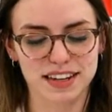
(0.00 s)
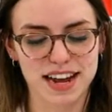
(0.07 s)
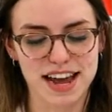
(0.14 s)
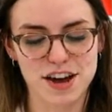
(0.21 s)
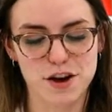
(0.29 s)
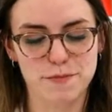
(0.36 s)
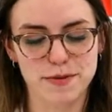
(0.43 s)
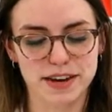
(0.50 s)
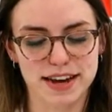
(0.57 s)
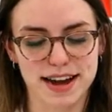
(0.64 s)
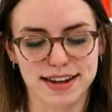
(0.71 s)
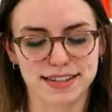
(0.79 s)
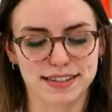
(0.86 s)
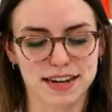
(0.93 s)
I hope you
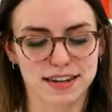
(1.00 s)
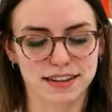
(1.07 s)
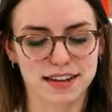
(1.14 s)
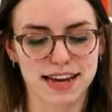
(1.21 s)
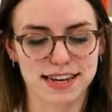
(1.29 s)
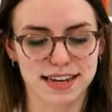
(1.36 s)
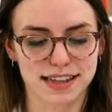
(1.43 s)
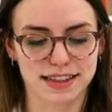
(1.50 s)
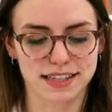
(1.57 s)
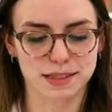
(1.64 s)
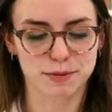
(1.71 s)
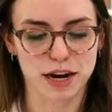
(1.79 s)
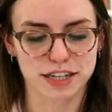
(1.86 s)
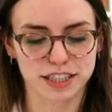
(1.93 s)
guys are liking this
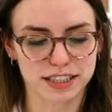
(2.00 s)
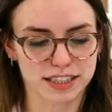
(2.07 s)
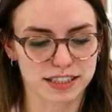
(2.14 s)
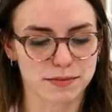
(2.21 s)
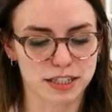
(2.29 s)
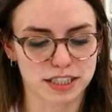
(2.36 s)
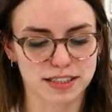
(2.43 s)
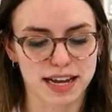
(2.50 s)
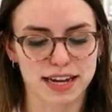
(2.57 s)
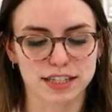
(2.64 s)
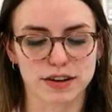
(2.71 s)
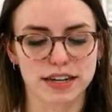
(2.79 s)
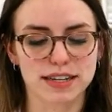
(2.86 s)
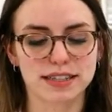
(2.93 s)
project as much as I do.
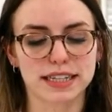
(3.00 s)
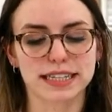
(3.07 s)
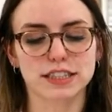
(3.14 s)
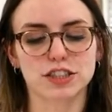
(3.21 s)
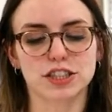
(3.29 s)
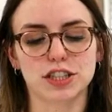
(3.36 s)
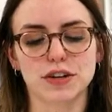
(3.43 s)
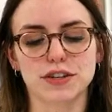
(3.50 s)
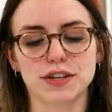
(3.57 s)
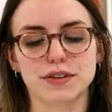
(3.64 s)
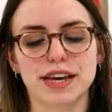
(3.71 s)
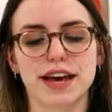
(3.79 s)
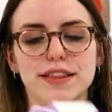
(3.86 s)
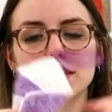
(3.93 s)
I didn't get to show you
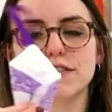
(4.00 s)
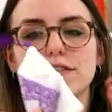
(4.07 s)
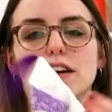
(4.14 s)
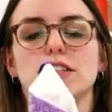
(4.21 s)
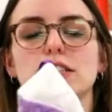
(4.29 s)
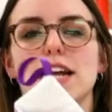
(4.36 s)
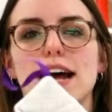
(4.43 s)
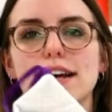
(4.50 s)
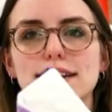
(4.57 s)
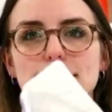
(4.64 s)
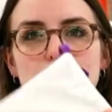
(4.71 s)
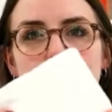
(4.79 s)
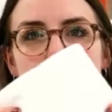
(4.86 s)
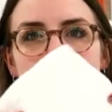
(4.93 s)
yet the
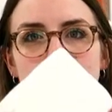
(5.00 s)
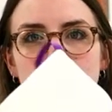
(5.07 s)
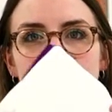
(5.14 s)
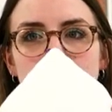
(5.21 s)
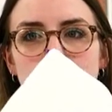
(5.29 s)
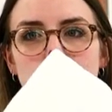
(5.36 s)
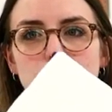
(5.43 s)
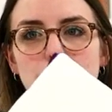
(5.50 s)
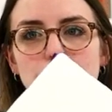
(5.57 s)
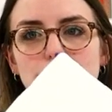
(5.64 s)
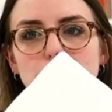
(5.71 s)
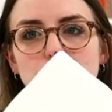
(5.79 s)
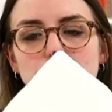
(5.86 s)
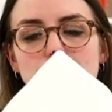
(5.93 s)
functionality of it. So we do have
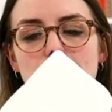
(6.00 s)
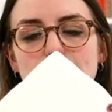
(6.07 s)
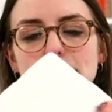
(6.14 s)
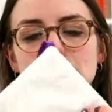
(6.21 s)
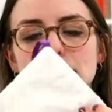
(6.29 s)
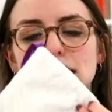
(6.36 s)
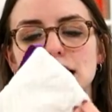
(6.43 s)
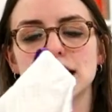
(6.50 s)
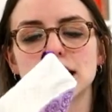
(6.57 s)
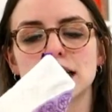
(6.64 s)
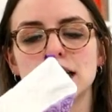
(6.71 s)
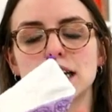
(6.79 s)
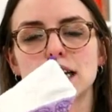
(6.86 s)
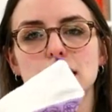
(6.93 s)
our lining
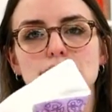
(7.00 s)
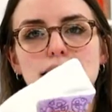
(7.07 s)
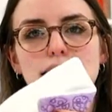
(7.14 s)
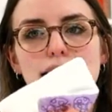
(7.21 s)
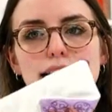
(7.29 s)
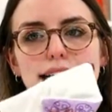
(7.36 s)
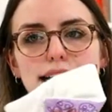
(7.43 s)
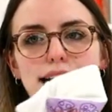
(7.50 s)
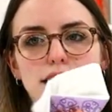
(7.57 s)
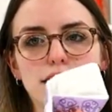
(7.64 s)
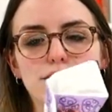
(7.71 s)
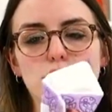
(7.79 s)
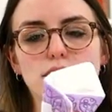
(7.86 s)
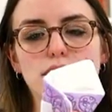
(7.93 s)
and it gets
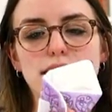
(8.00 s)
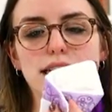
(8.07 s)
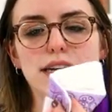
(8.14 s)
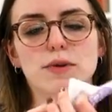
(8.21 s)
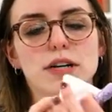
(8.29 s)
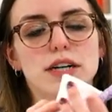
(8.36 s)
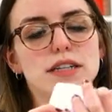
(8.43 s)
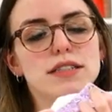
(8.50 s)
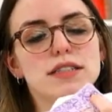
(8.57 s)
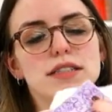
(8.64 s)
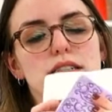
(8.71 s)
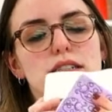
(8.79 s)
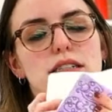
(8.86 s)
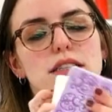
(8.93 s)
folded
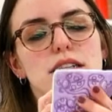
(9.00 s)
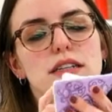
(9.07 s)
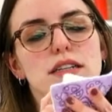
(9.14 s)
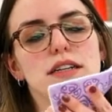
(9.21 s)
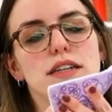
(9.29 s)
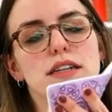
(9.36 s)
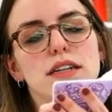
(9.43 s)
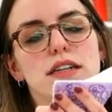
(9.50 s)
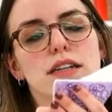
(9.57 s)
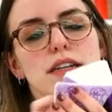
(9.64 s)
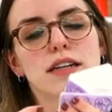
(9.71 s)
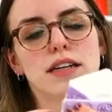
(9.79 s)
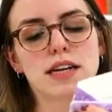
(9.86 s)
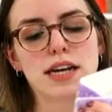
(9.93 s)
inwards.
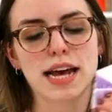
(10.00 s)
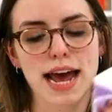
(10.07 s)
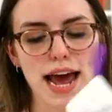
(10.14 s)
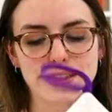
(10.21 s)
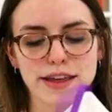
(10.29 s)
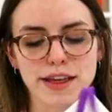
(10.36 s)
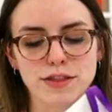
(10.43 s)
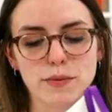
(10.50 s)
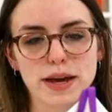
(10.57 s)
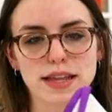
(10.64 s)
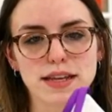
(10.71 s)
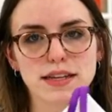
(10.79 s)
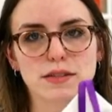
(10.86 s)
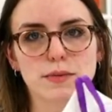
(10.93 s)
And then the way
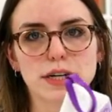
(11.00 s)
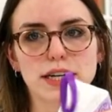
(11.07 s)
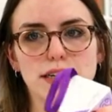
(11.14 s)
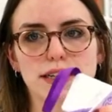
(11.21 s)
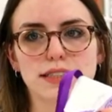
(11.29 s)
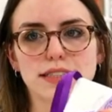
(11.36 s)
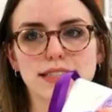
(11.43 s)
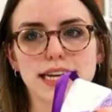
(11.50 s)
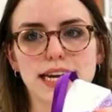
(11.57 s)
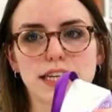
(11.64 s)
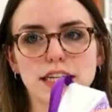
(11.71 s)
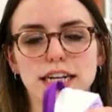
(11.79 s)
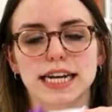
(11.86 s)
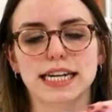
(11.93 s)
these work is you
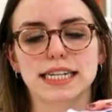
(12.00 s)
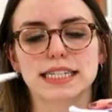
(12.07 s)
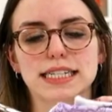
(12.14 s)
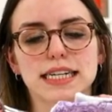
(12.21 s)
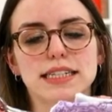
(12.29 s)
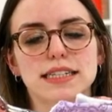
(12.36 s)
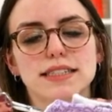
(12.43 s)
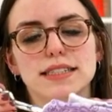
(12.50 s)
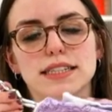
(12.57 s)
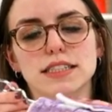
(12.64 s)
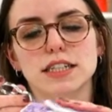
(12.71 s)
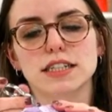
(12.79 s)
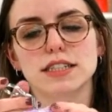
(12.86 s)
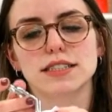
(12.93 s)
take your handy dandy
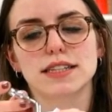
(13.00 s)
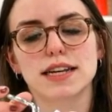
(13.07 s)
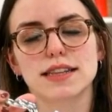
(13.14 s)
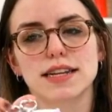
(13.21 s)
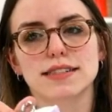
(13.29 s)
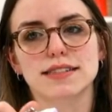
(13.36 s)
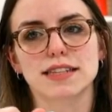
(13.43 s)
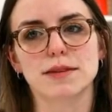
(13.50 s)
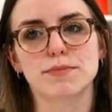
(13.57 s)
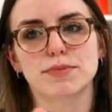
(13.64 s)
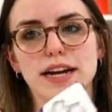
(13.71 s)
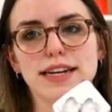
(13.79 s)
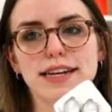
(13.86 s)
scissors and they slip right